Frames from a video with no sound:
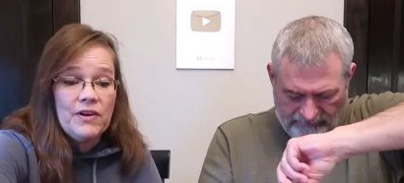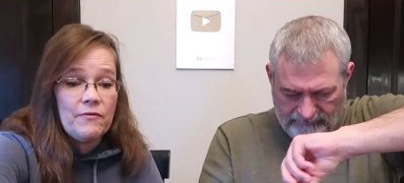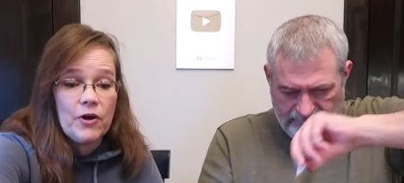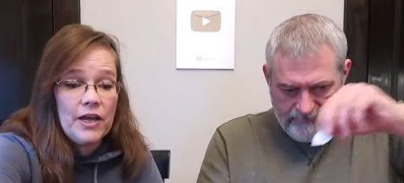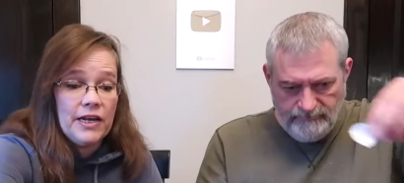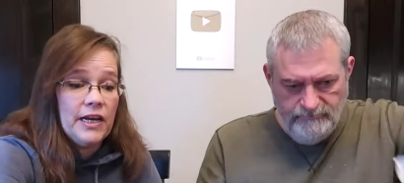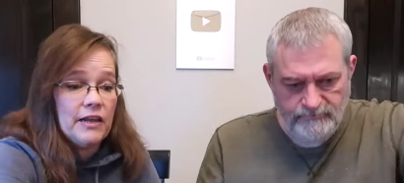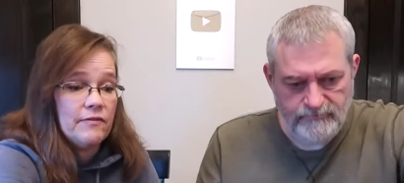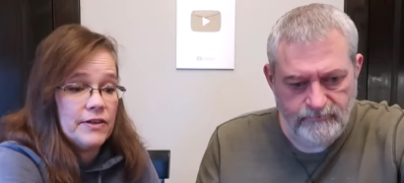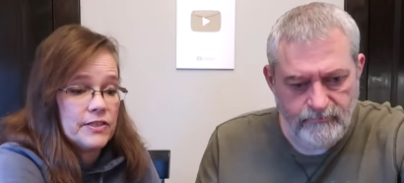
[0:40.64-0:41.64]
Speaker 1: never had
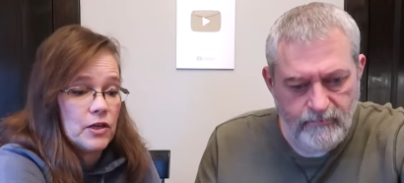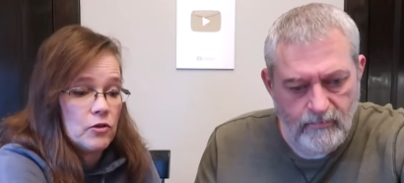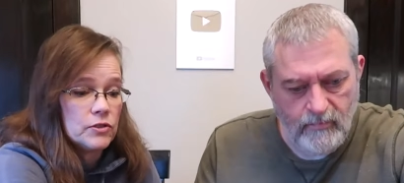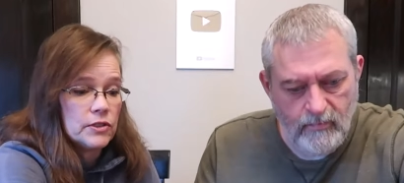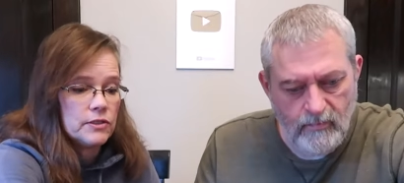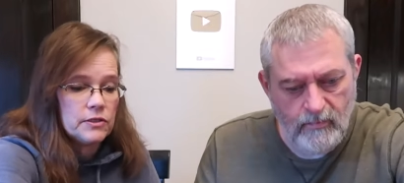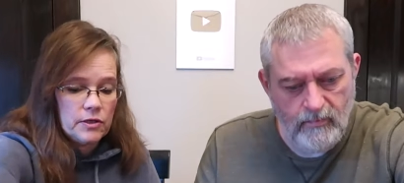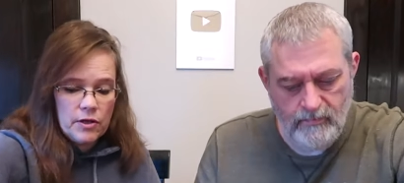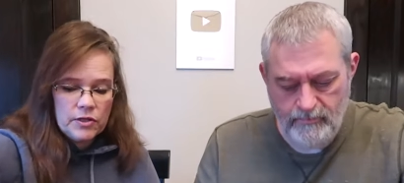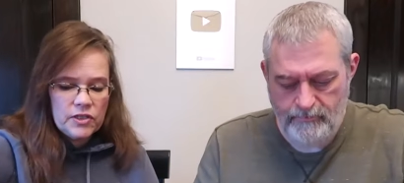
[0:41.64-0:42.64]
any of his
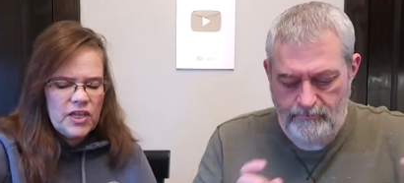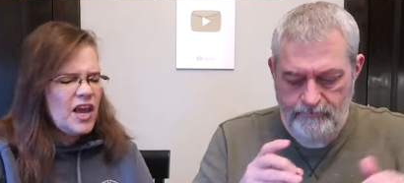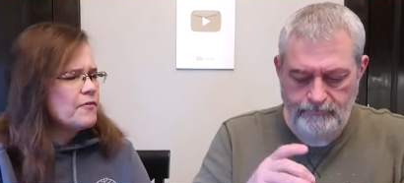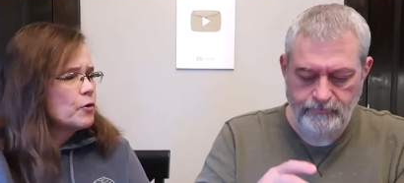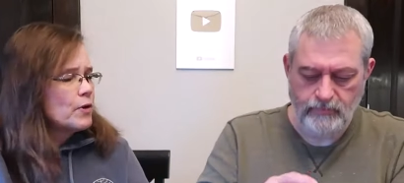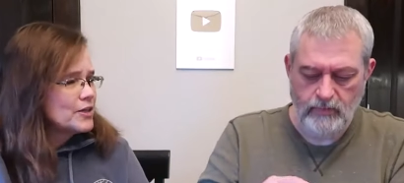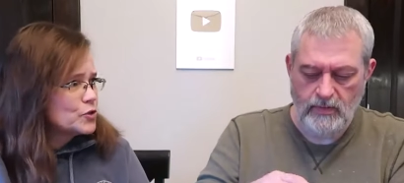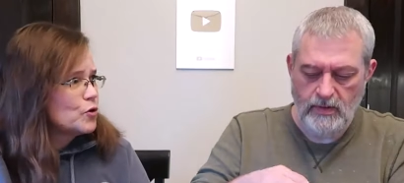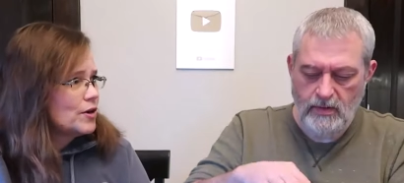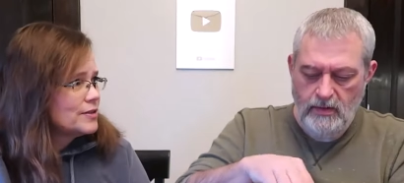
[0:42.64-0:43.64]
sauces. Does he have a
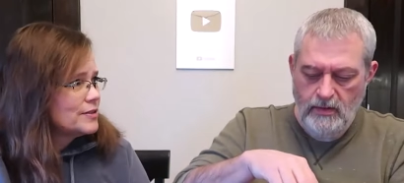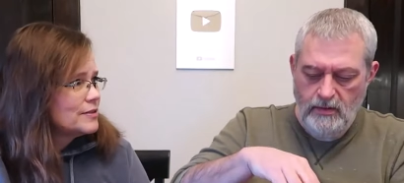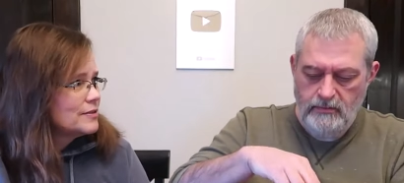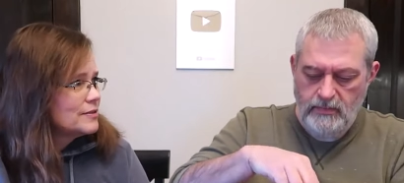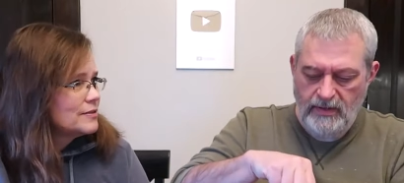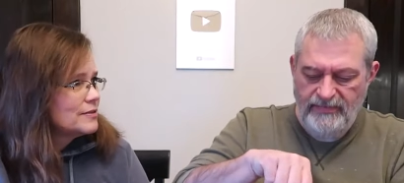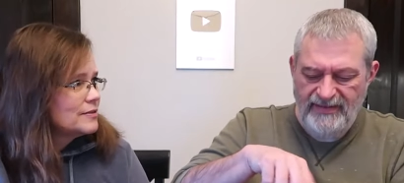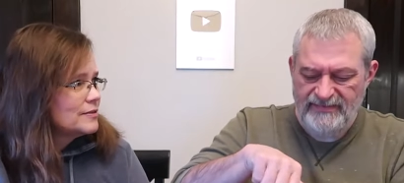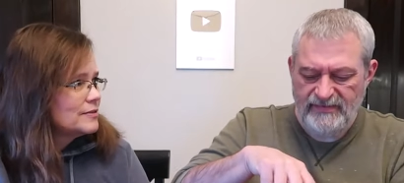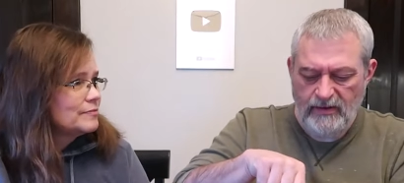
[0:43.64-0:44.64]
restaurant?
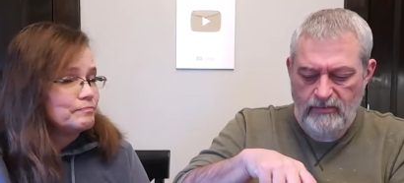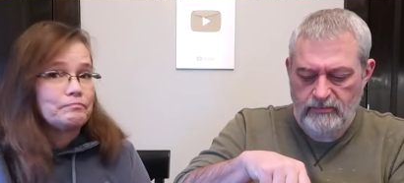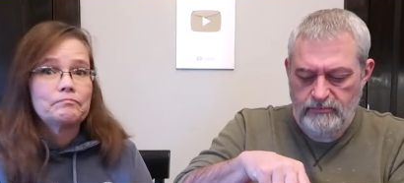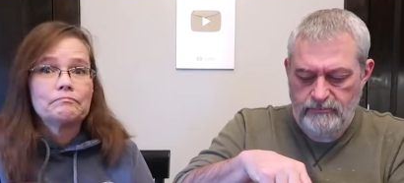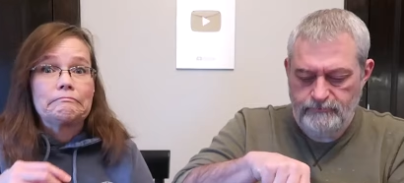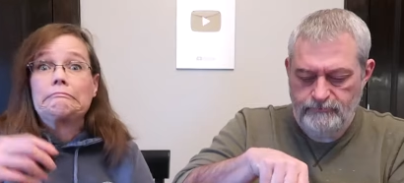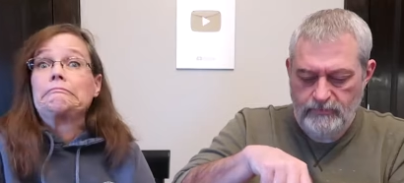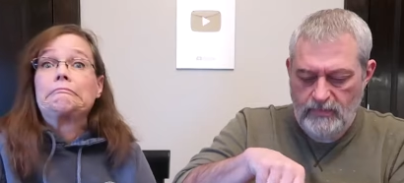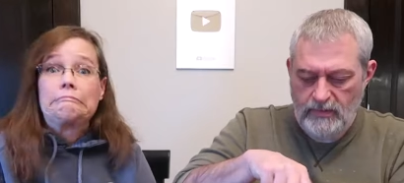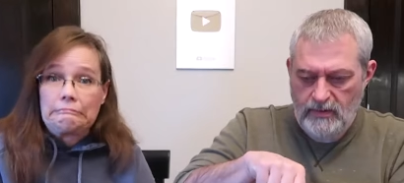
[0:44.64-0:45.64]
I think so.
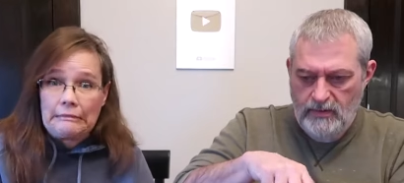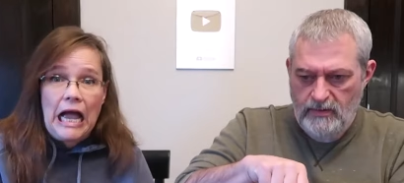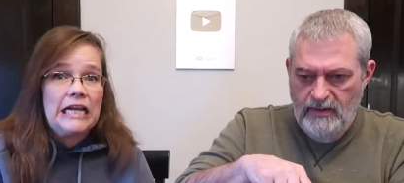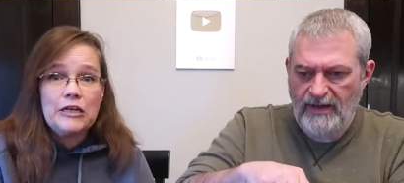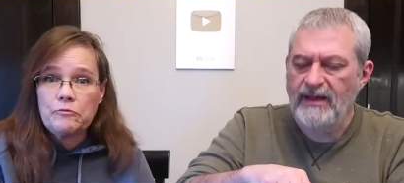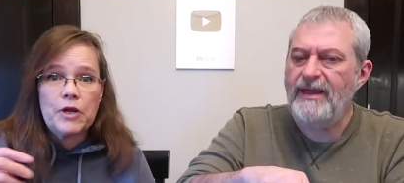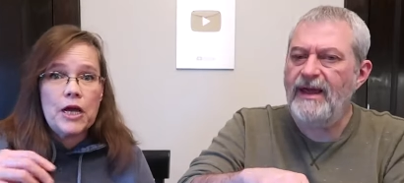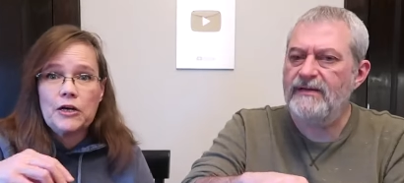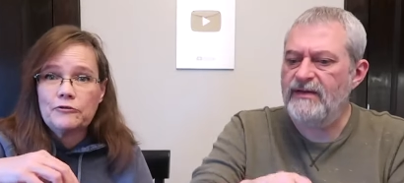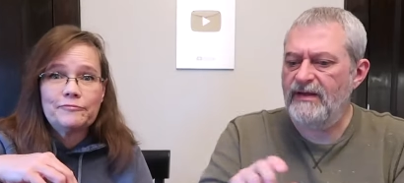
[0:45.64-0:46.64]
I uh, don't I
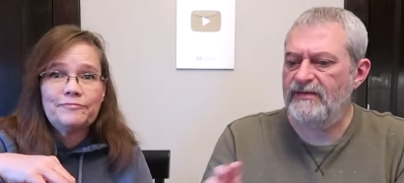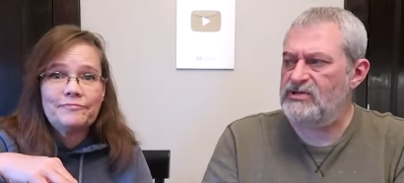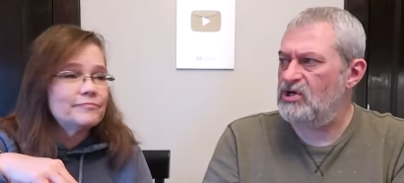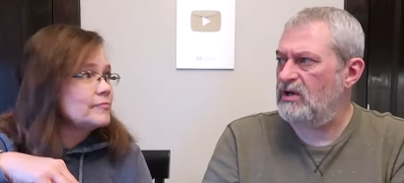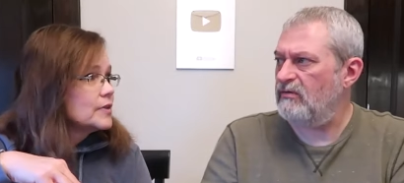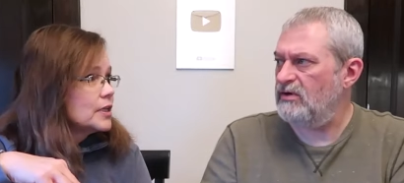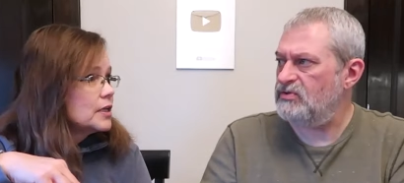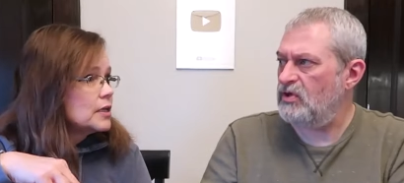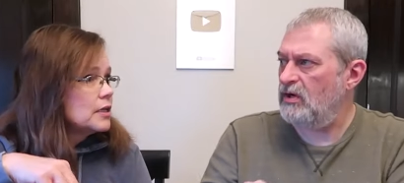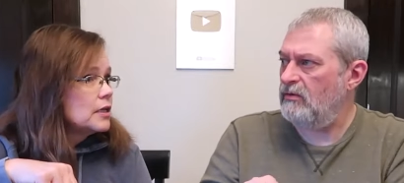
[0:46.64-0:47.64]
Yes, he
Speaker 2: has a chicken
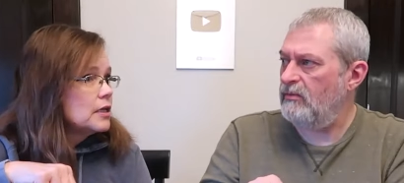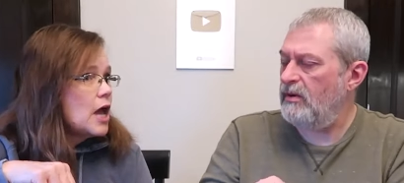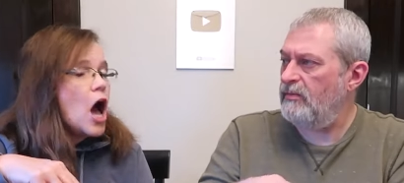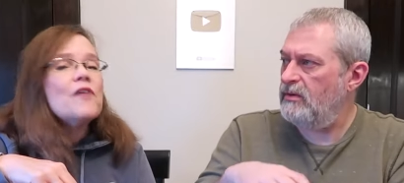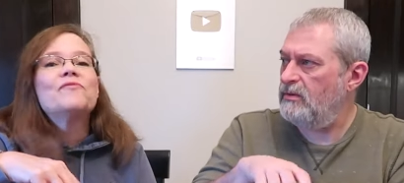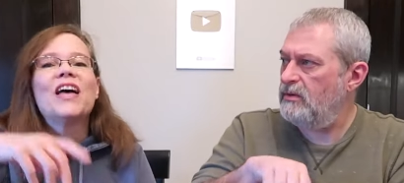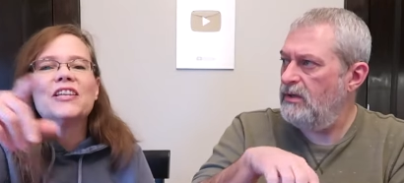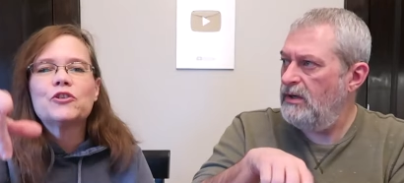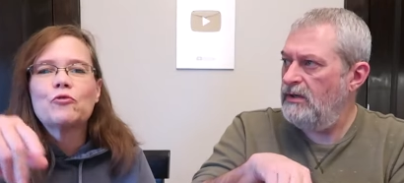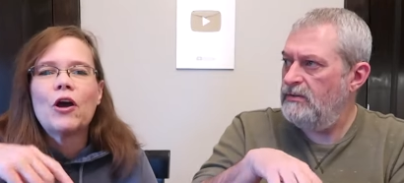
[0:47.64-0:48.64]
restaurant. Remember?
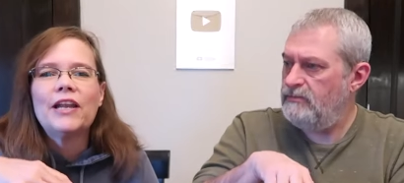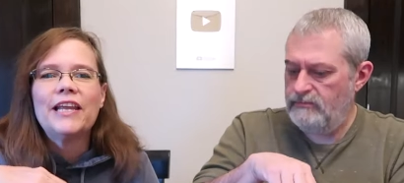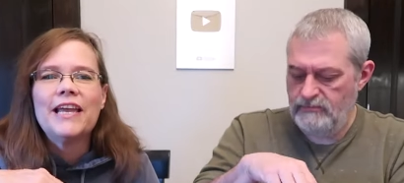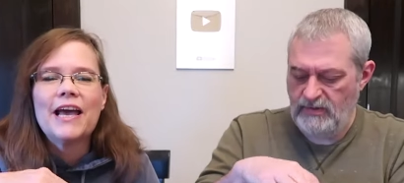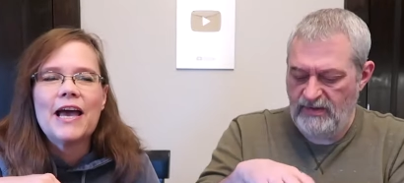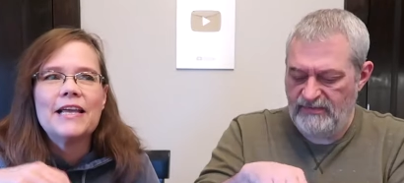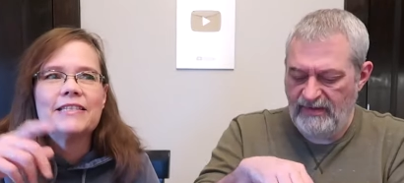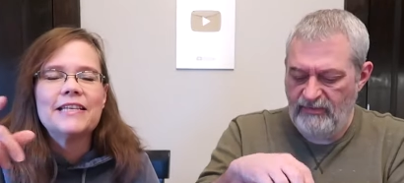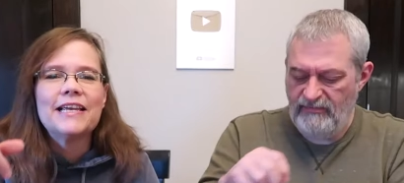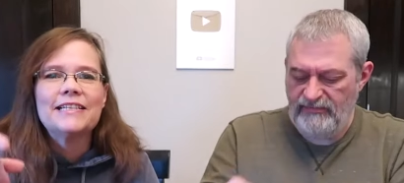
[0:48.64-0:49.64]
Speaker 1: That's right. He it's,
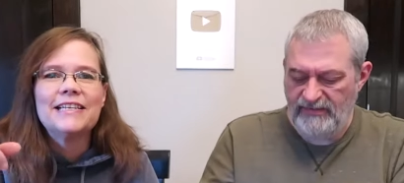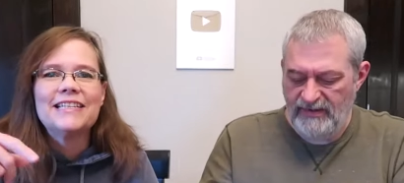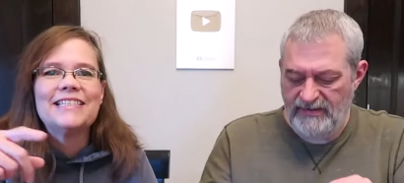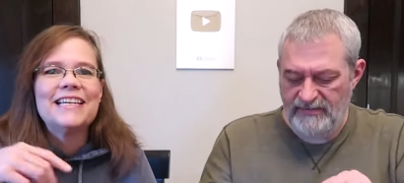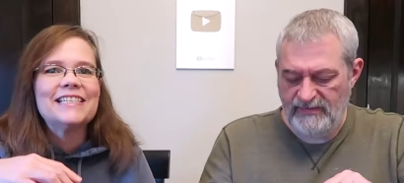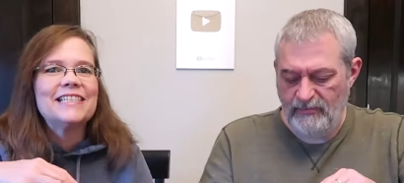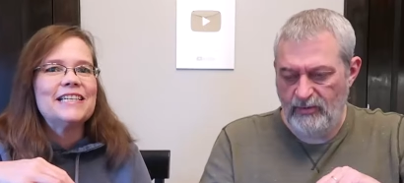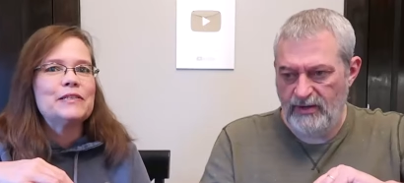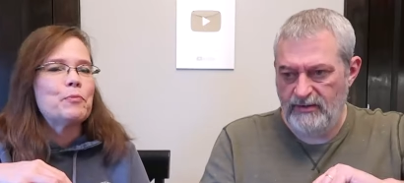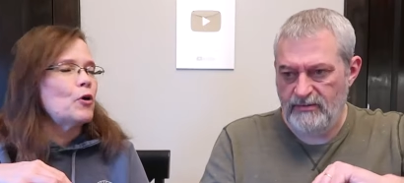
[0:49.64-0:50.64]
they, we've it's seen in it
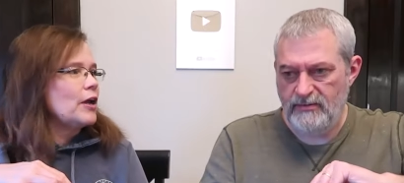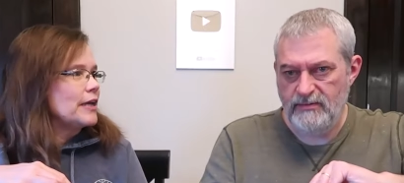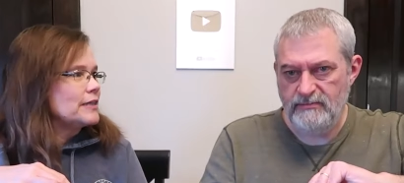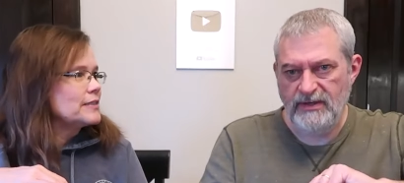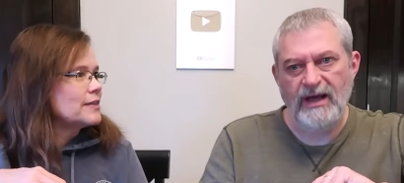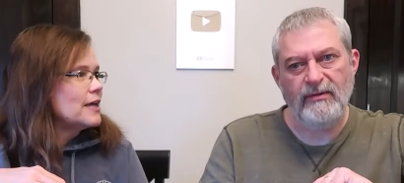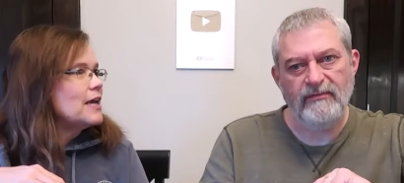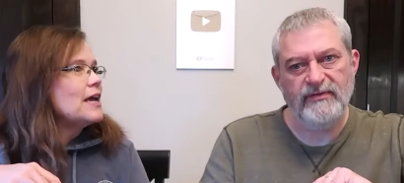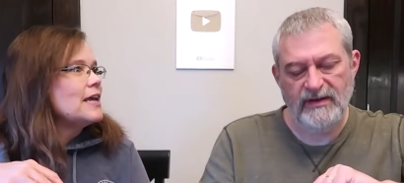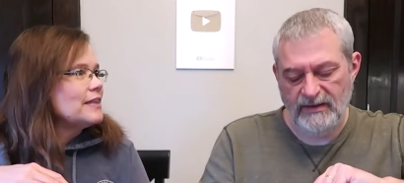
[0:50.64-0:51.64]
Disney somewhere. Springs.
Speaker 2: Yeah,
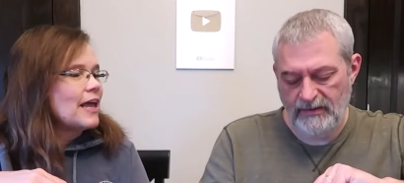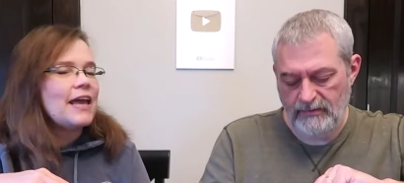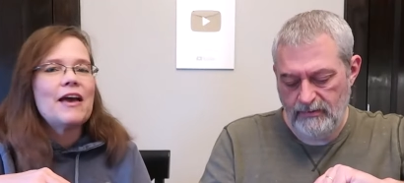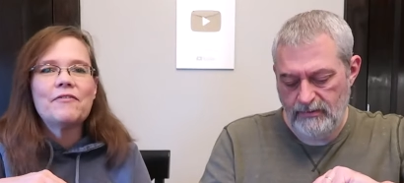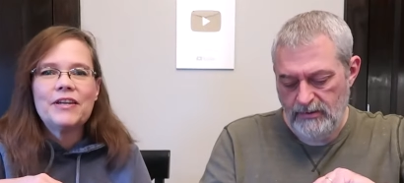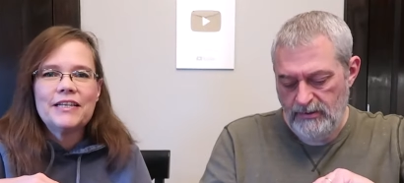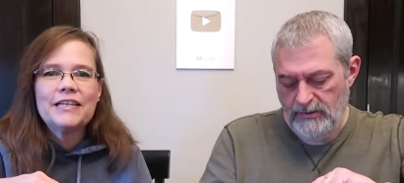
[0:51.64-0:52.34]
we've seen it. They
Speaker 1: have it in